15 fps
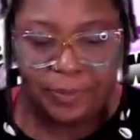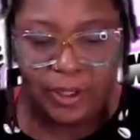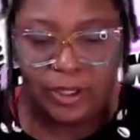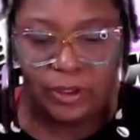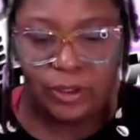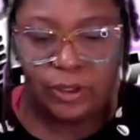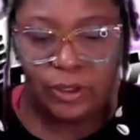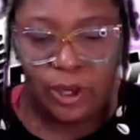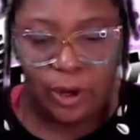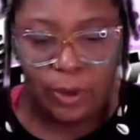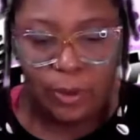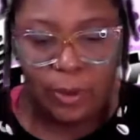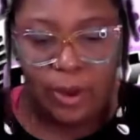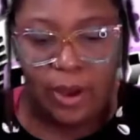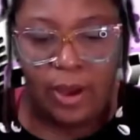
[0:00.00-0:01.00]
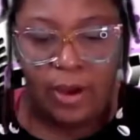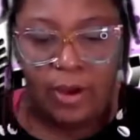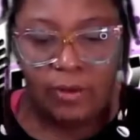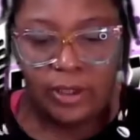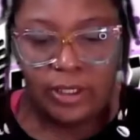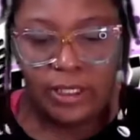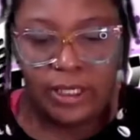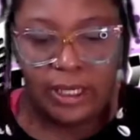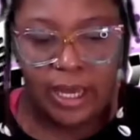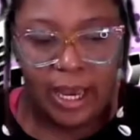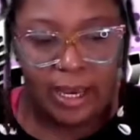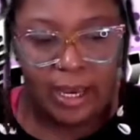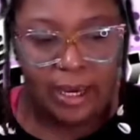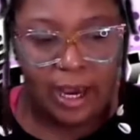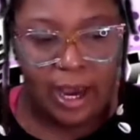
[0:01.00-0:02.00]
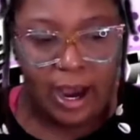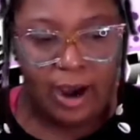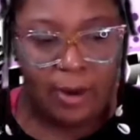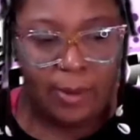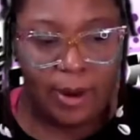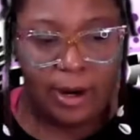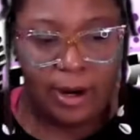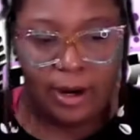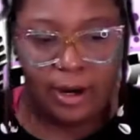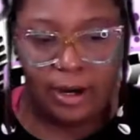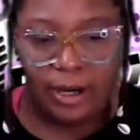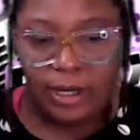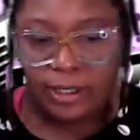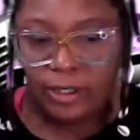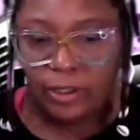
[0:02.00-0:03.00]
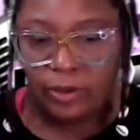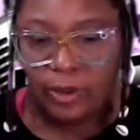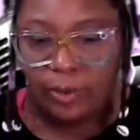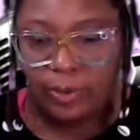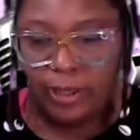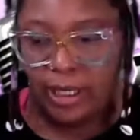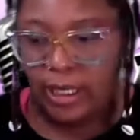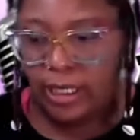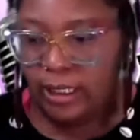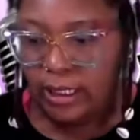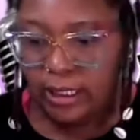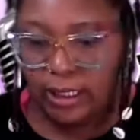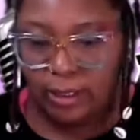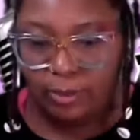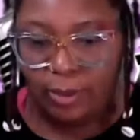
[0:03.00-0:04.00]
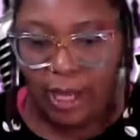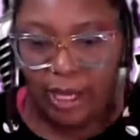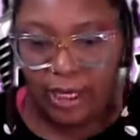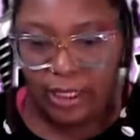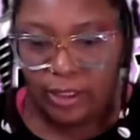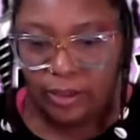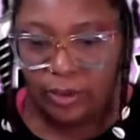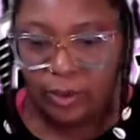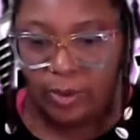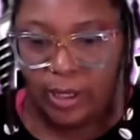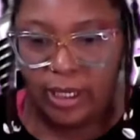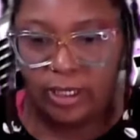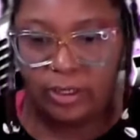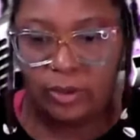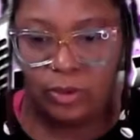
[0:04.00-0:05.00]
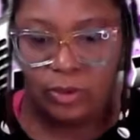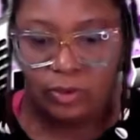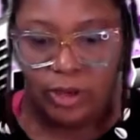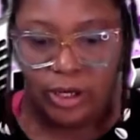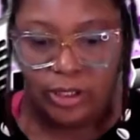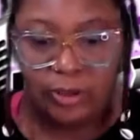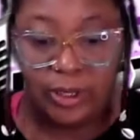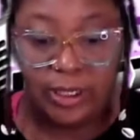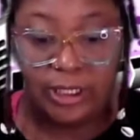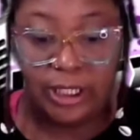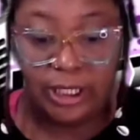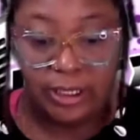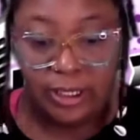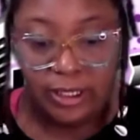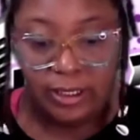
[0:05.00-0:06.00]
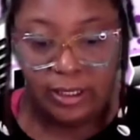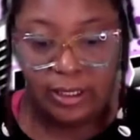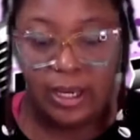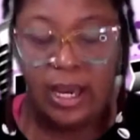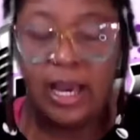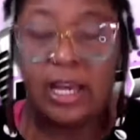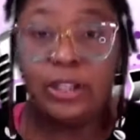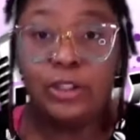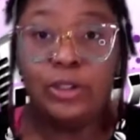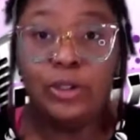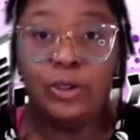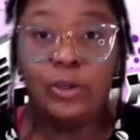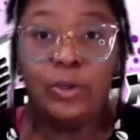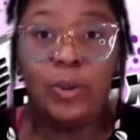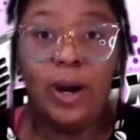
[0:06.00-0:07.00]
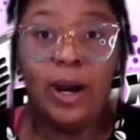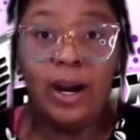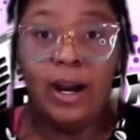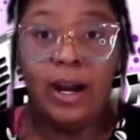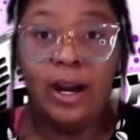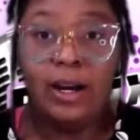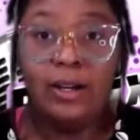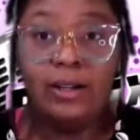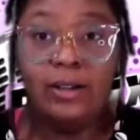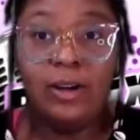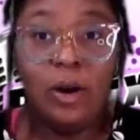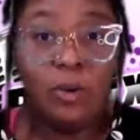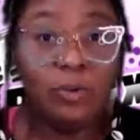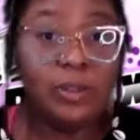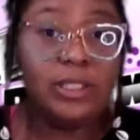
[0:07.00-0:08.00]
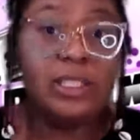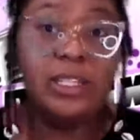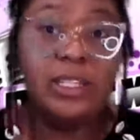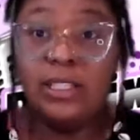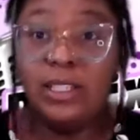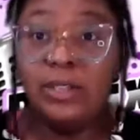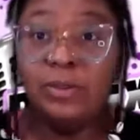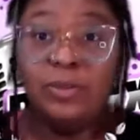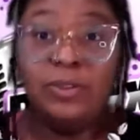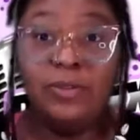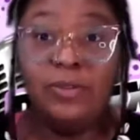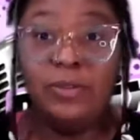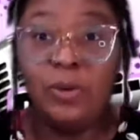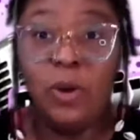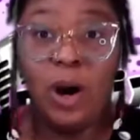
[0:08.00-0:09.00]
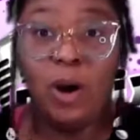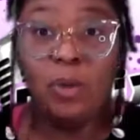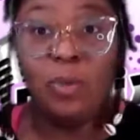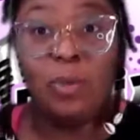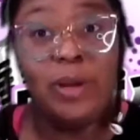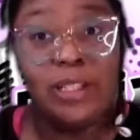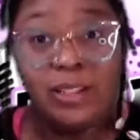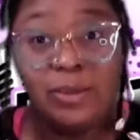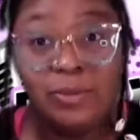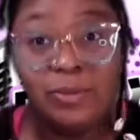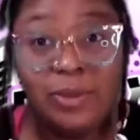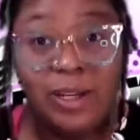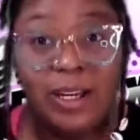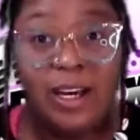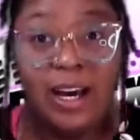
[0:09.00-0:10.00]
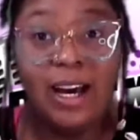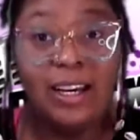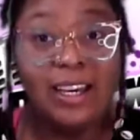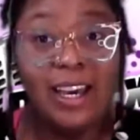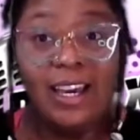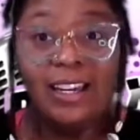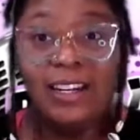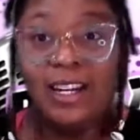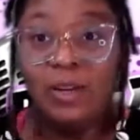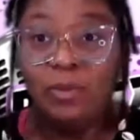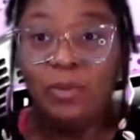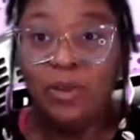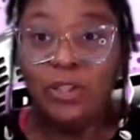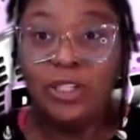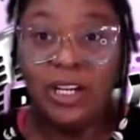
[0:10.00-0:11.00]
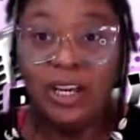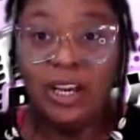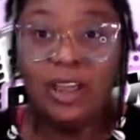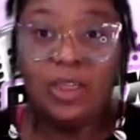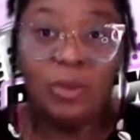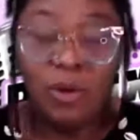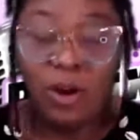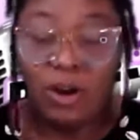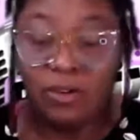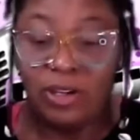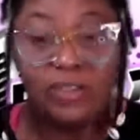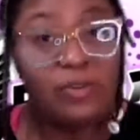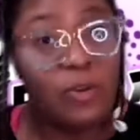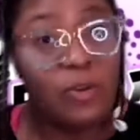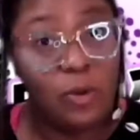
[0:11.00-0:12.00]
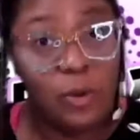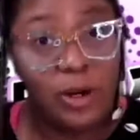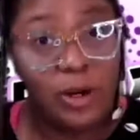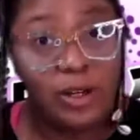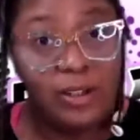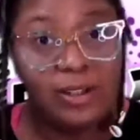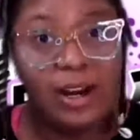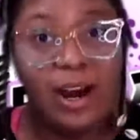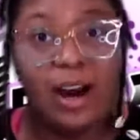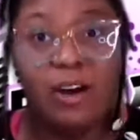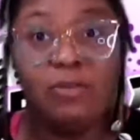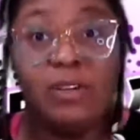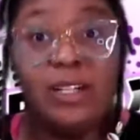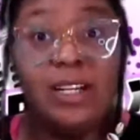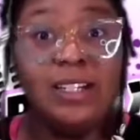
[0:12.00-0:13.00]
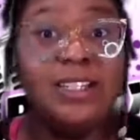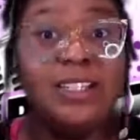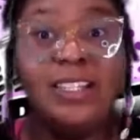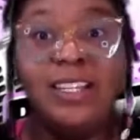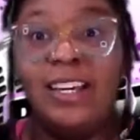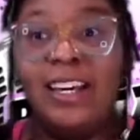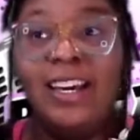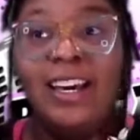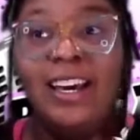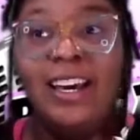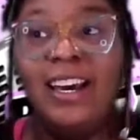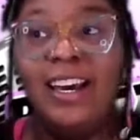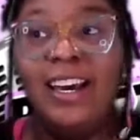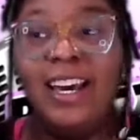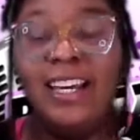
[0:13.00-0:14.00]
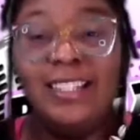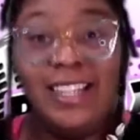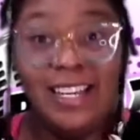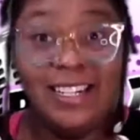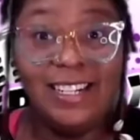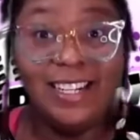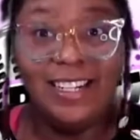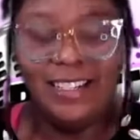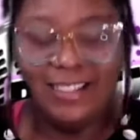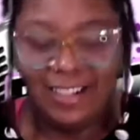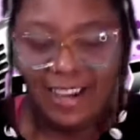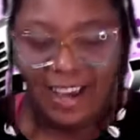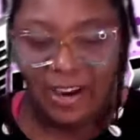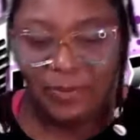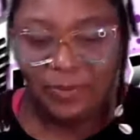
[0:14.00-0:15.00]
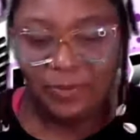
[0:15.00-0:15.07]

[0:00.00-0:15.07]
So for today, our history piece, Black history piece on racial injustice, to hopefully to continue to fuel our momentum again in pushing the progress forward. Redundancy intended. Okay.